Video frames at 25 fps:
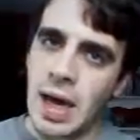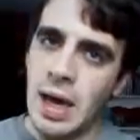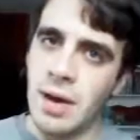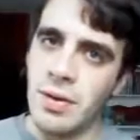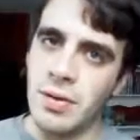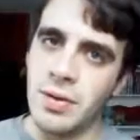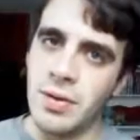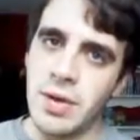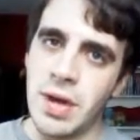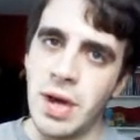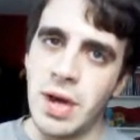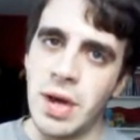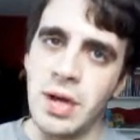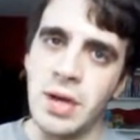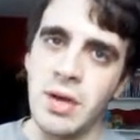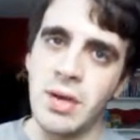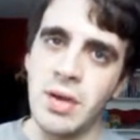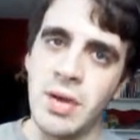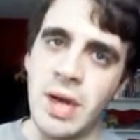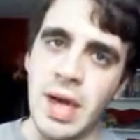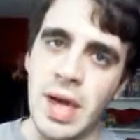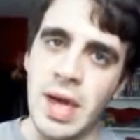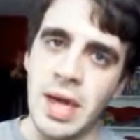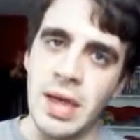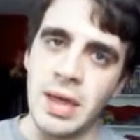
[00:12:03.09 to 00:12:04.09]
will talk to you
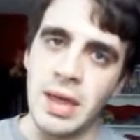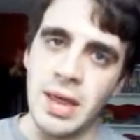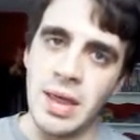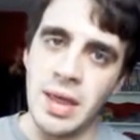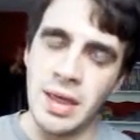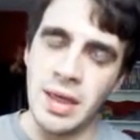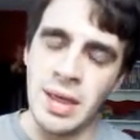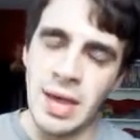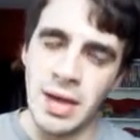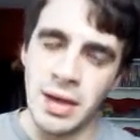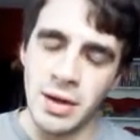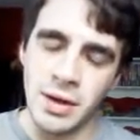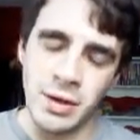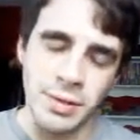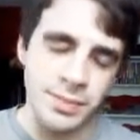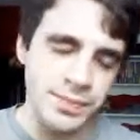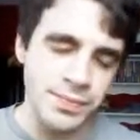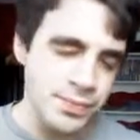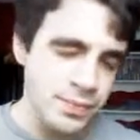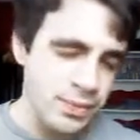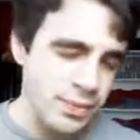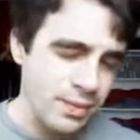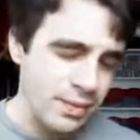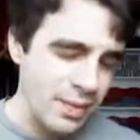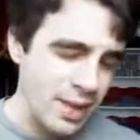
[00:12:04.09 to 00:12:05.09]
guys later.
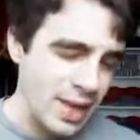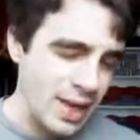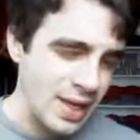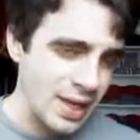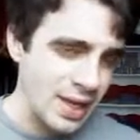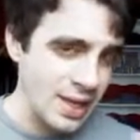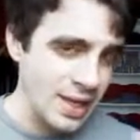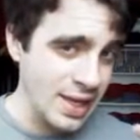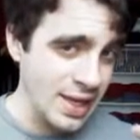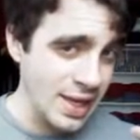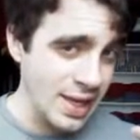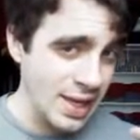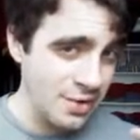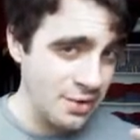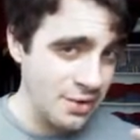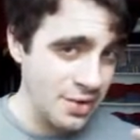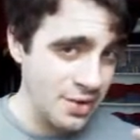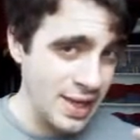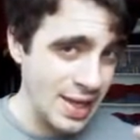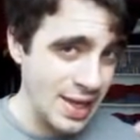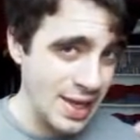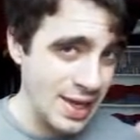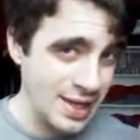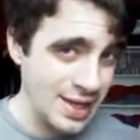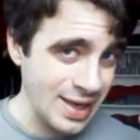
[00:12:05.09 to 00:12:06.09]
This is Andrew
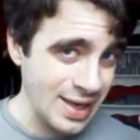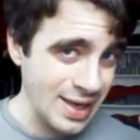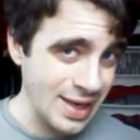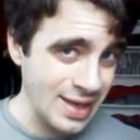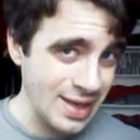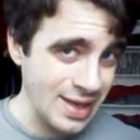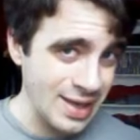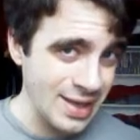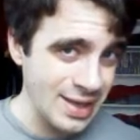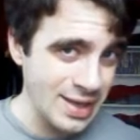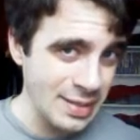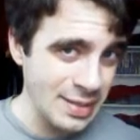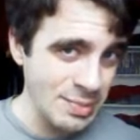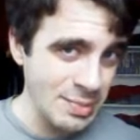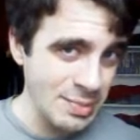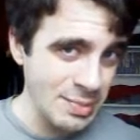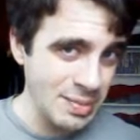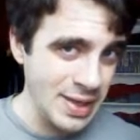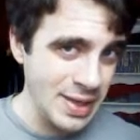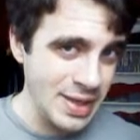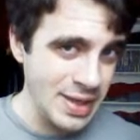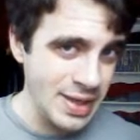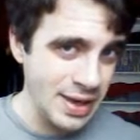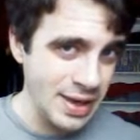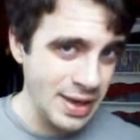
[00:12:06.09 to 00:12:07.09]
saying
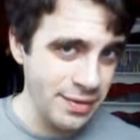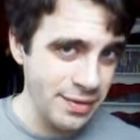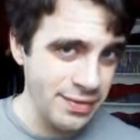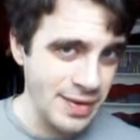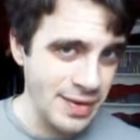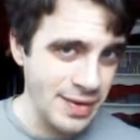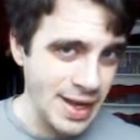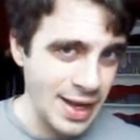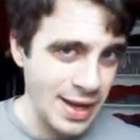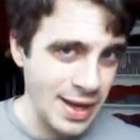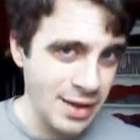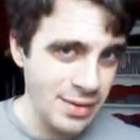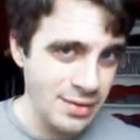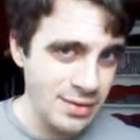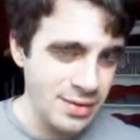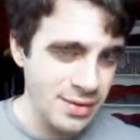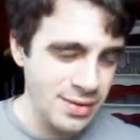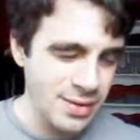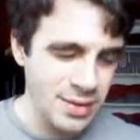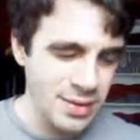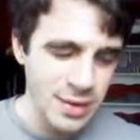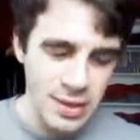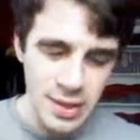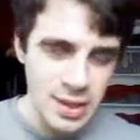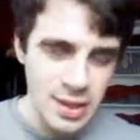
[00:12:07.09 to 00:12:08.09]
peace out for now.
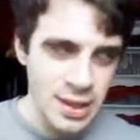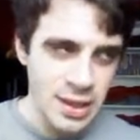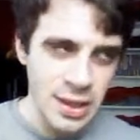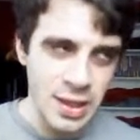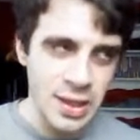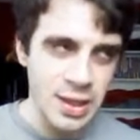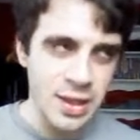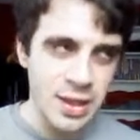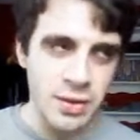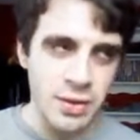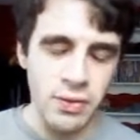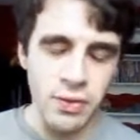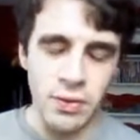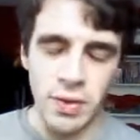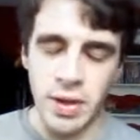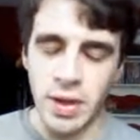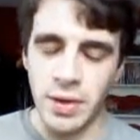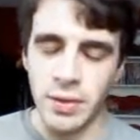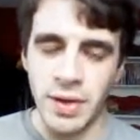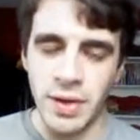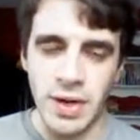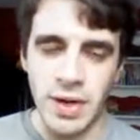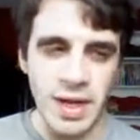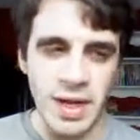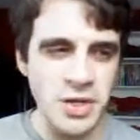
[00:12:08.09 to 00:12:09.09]
It was really
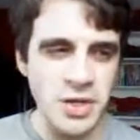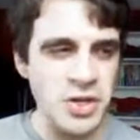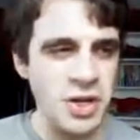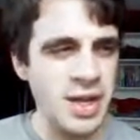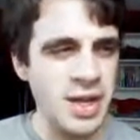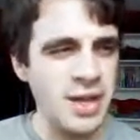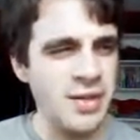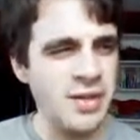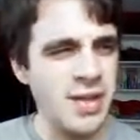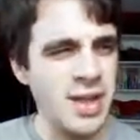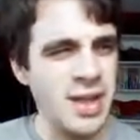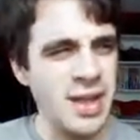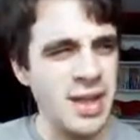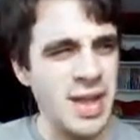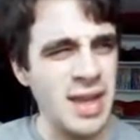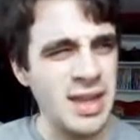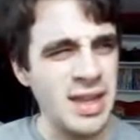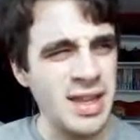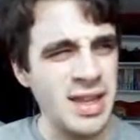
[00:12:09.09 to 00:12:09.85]
weird. I shouldn't have done that.